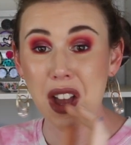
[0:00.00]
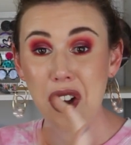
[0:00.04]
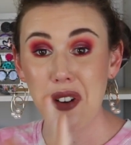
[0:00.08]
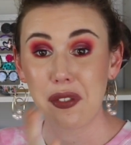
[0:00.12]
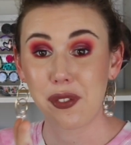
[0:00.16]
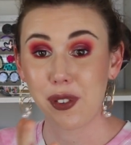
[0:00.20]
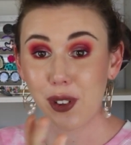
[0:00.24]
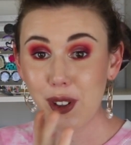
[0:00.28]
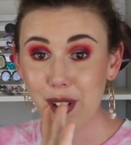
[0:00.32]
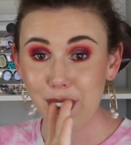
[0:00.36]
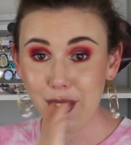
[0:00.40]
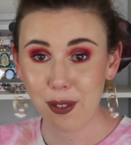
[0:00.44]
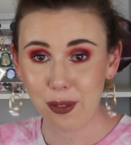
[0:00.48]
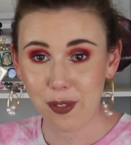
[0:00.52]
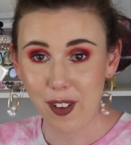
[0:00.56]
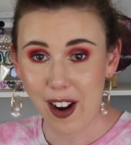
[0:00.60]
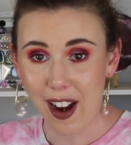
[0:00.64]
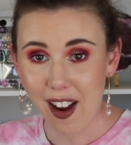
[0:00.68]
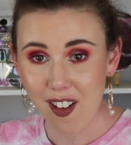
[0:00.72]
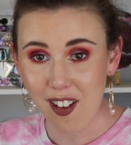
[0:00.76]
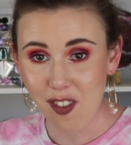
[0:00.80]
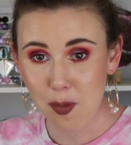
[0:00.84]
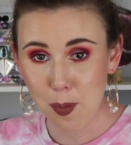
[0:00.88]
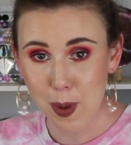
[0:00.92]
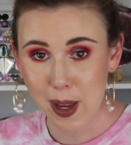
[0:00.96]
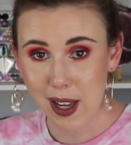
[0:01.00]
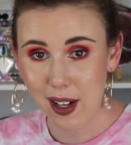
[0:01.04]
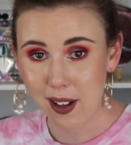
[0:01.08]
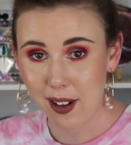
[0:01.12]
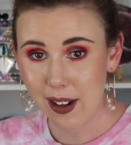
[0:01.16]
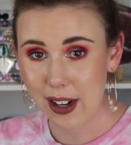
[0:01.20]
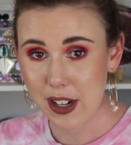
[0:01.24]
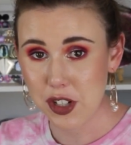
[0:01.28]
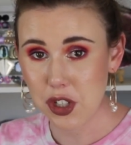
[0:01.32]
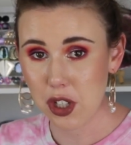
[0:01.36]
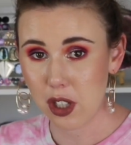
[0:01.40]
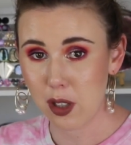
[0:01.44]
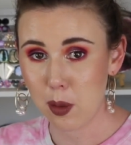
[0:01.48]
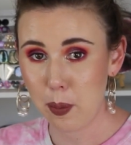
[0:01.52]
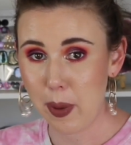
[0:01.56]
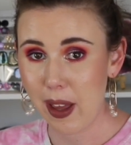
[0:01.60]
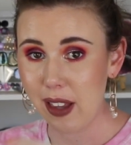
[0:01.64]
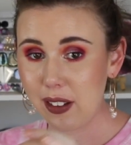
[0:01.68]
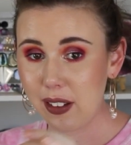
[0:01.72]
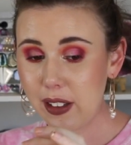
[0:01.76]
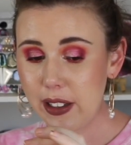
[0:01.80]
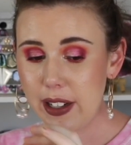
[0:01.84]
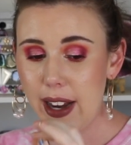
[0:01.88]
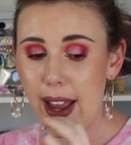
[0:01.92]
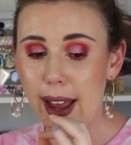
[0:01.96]
for a five pan eyeshadow
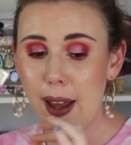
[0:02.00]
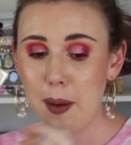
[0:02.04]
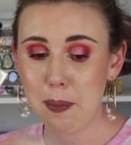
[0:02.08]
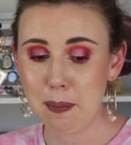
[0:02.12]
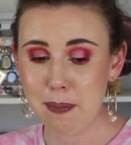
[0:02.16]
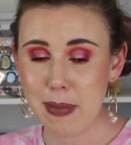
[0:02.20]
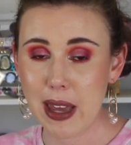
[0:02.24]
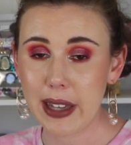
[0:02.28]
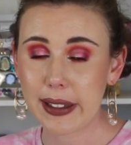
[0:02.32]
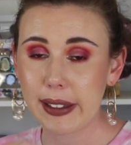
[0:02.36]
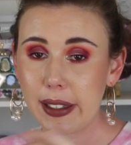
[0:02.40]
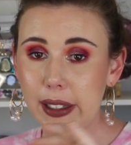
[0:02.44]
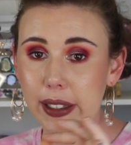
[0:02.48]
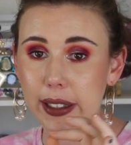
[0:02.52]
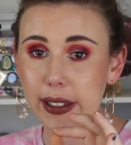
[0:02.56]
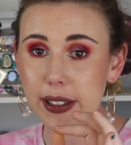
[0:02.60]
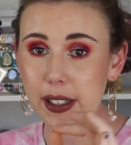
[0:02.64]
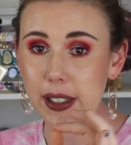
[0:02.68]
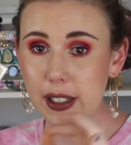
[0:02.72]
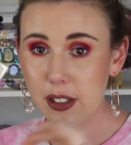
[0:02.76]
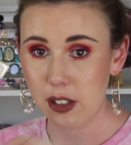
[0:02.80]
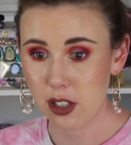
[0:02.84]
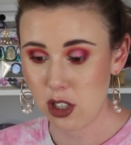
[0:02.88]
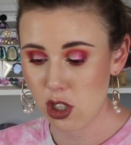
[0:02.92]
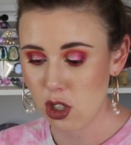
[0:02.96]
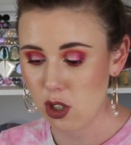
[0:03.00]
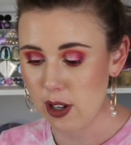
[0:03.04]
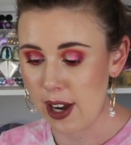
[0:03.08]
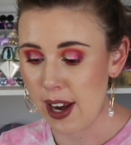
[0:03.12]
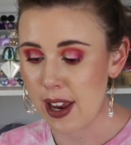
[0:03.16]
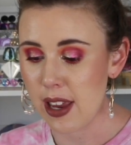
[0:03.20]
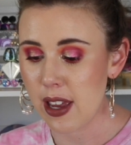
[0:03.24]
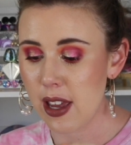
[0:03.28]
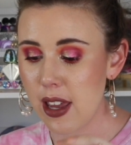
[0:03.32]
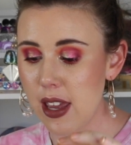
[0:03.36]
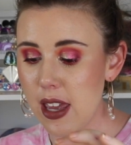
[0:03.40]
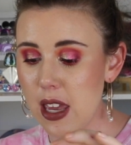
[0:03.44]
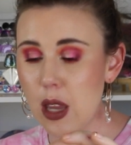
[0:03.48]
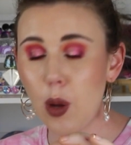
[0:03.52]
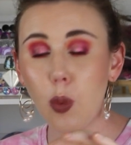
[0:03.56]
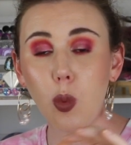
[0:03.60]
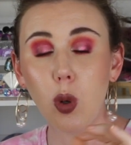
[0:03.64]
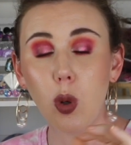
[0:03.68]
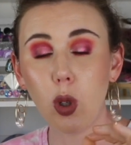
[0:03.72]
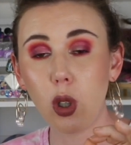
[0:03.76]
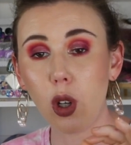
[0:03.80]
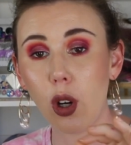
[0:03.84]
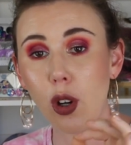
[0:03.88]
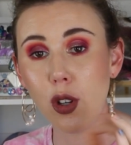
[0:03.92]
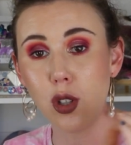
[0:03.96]
palette at Mecca in Australia, it
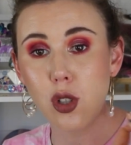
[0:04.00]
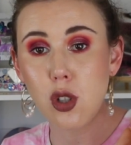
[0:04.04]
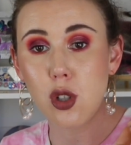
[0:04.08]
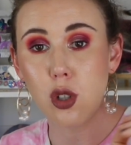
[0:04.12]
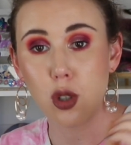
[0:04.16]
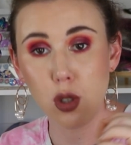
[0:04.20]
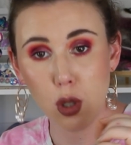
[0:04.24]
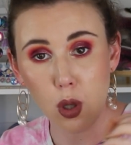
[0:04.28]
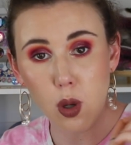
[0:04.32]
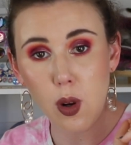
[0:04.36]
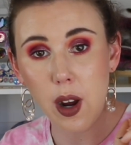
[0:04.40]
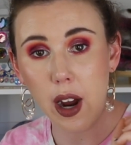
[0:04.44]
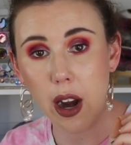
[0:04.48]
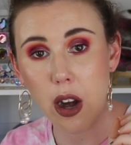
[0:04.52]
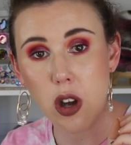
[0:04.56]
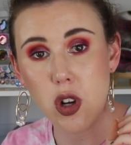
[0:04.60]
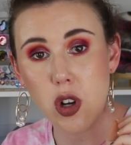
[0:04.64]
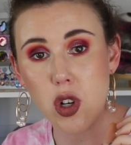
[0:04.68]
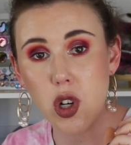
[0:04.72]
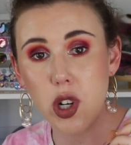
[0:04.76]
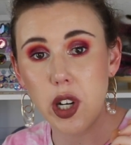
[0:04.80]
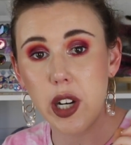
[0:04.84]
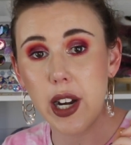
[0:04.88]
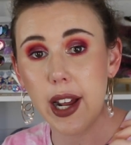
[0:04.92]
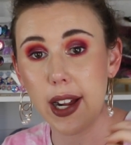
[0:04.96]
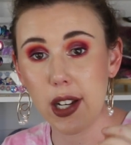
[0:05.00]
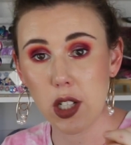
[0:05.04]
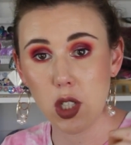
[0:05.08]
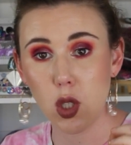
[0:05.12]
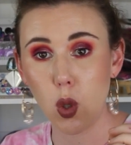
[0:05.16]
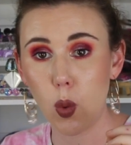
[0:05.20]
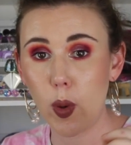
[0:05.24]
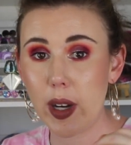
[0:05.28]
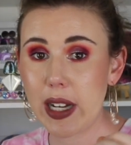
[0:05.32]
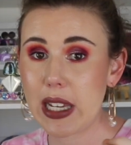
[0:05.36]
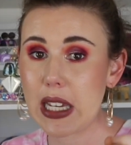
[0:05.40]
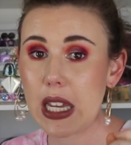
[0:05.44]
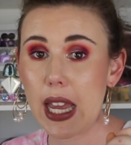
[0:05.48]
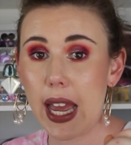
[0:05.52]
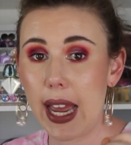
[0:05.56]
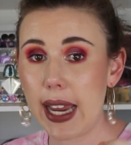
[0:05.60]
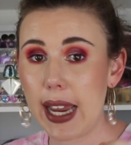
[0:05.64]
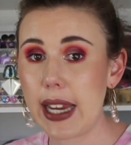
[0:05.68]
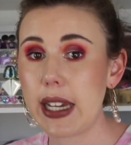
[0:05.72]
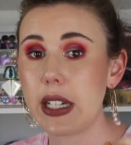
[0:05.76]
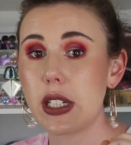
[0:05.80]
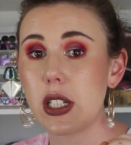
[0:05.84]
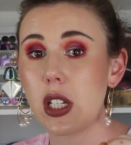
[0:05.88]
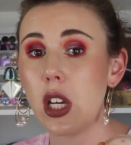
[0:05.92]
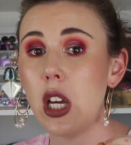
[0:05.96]
will cost you
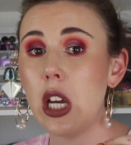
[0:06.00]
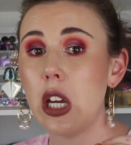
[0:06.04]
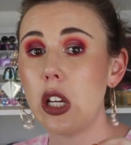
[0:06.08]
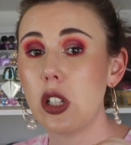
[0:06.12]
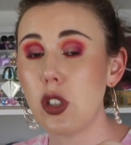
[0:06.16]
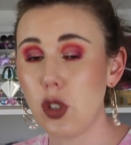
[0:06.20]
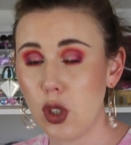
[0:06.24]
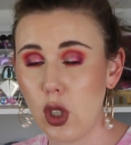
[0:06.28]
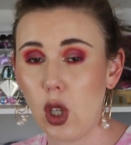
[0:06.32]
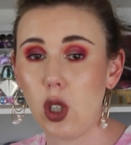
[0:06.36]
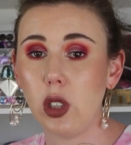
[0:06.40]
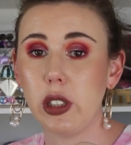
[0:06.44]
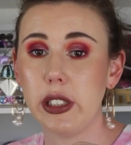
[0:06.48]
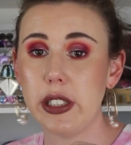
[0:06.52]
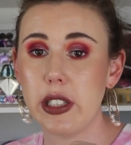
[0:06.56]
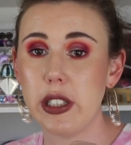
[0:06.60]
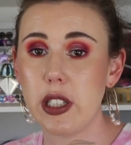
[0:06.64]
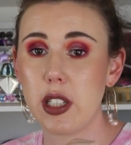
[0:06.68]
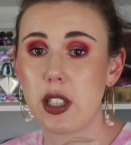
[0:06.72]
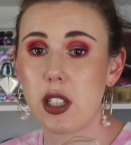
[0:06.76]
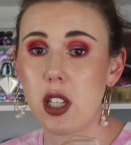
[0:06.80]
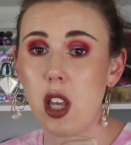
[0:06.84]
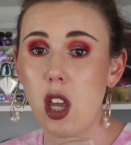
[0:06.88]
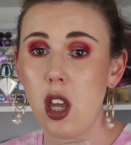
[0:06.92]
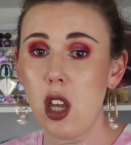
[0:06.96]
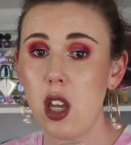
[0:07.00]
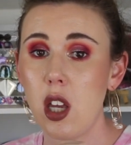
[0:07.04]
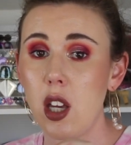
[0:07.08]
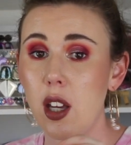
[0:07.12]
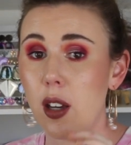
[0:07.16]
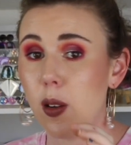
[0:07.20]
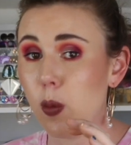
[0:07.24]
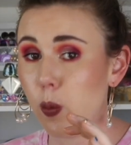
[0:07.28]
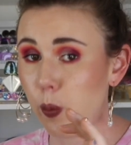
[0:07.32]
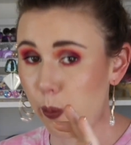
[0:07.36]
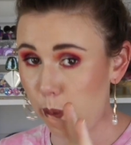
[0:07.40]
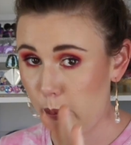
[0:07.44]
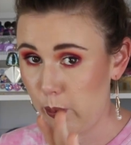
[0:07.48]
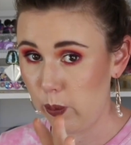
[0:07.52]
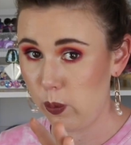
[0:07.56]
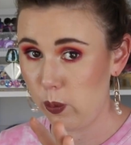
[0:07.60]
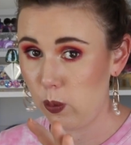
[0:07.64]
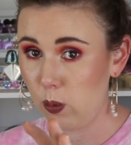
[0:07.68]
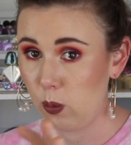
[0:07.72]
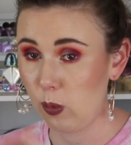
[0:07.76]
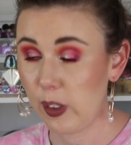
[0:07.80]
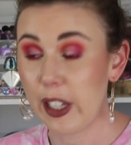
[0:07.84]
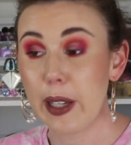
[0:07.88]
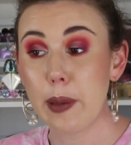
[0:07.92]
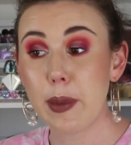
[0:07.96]
$228.
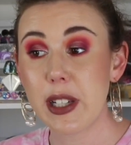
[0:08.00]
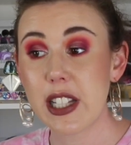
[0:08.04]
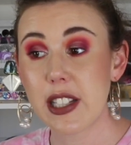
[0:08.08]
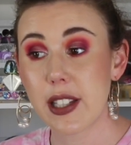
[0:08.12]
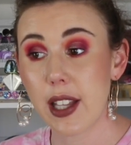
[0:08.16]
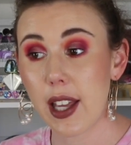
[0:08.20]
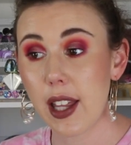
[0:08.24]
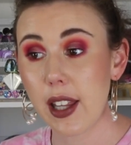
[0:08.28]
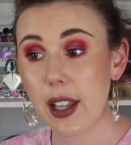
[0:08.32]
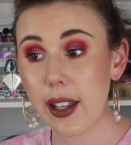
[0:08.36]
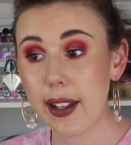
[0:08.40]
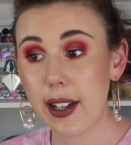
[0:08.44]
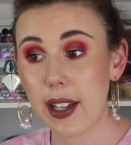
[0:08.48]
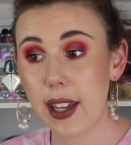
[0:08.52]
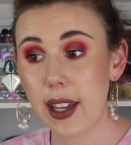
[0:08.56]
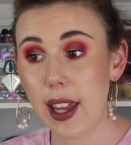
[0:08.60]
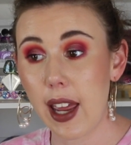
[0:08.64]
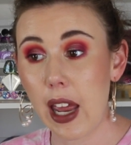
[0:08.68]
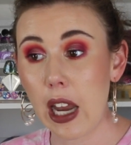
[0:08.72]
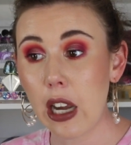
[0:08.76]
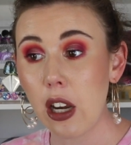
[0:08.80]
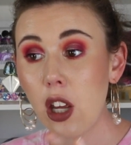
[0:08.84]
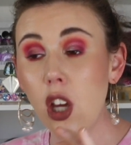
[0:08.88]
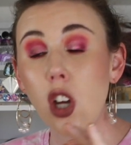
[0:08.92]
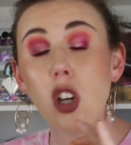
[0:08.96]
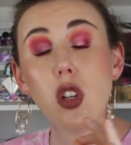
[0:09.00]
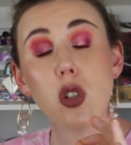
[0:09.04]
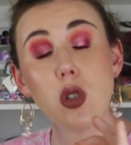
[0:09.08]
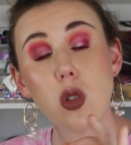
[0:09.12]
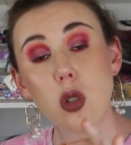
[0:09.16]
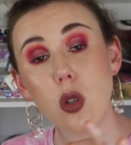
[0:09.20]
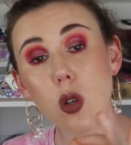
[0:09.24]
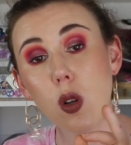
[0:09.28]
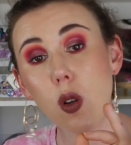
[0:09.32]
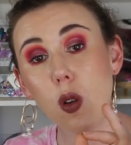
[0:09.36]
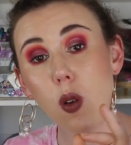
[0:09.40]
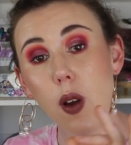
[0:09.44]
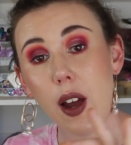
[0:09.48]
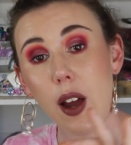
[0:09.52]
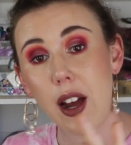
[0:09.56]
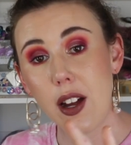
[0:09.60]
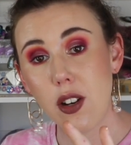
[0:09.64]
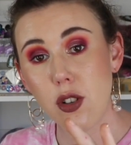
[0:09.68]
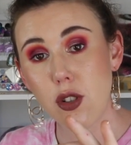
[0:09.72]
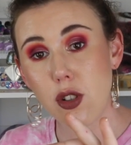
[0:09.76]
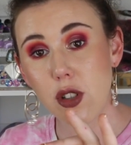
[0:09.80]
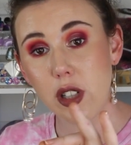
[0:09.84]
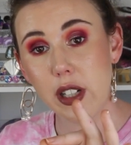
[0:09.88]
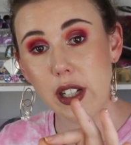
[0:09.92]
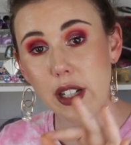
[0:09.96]
Let me say that again,
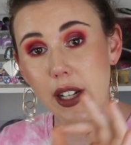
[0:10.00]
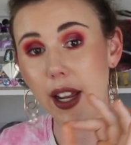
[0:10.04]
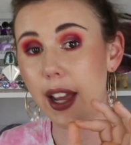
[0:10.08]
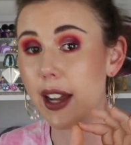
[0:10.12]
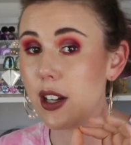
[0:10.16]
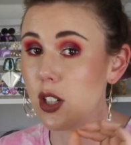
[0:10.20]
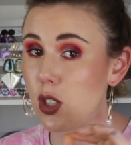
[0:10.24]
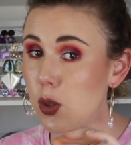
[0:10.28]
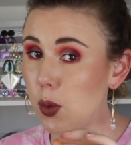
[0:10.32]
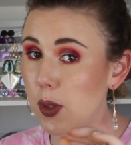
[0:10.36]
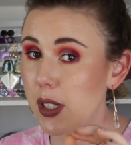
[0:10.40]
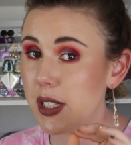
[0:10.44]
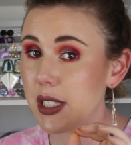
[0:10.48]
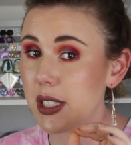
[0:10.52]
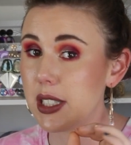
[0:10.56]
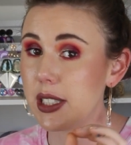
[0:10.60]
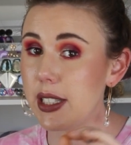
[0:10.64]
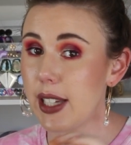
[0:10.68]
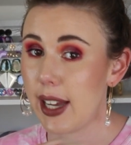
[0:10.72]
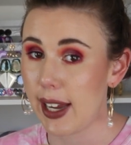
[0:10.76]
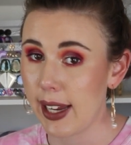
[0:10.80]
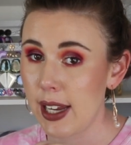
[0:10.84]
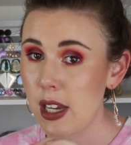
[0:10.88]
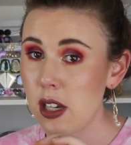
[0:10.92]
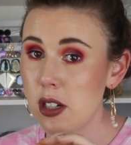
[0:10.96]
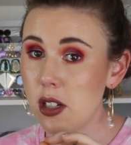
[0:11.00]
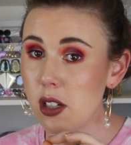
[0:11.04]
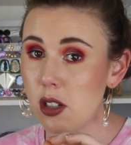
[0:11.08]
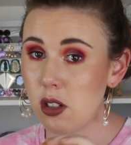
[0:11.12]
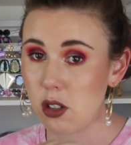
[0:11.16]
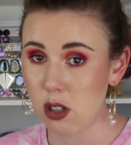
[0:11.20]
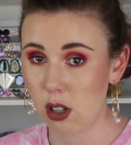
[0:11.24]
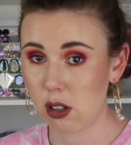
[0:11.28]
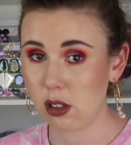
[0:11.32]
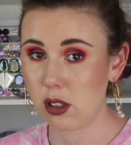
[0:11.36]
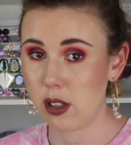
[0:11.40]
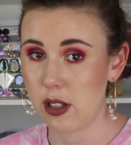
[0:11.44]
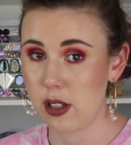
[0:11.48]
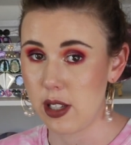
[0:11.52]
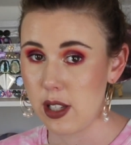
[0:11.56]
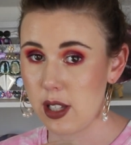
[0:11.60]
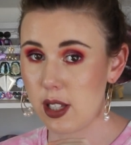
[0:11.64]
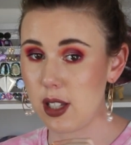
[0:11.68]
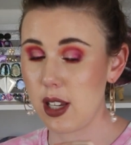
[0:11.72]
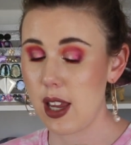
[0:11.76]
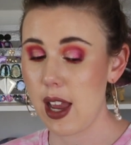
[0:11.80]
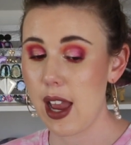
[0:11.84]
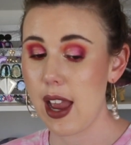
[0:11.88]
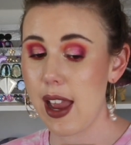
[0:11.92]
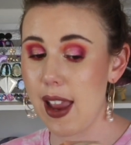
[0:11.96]

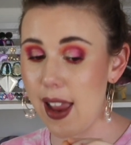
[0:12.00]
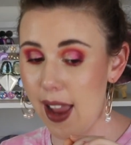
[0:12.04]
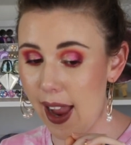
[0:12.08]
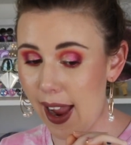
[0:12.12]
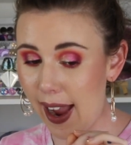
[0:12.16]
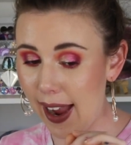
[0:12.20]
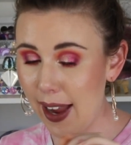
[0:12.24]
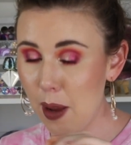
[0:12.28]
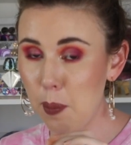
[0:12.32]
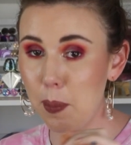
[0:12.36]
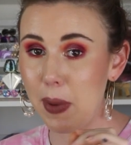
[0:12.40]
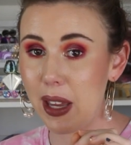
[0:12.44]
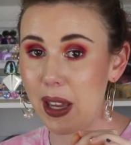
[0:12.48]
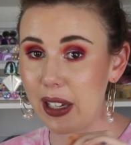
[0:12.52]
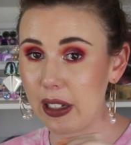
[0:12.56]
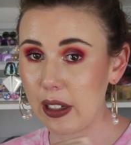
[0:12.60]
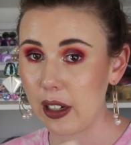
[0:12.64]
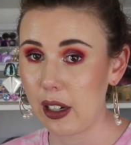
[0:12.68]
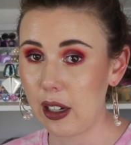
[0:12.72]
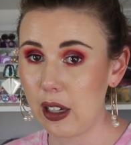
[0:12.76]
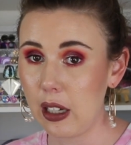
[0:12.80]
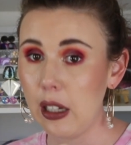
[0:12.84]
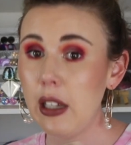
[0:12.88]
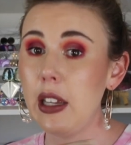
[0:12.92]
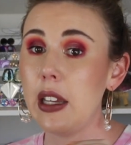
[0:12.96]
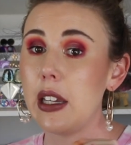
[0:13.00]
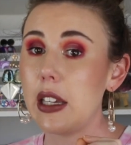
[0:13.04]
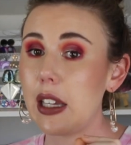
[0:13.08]
$228 at Mecca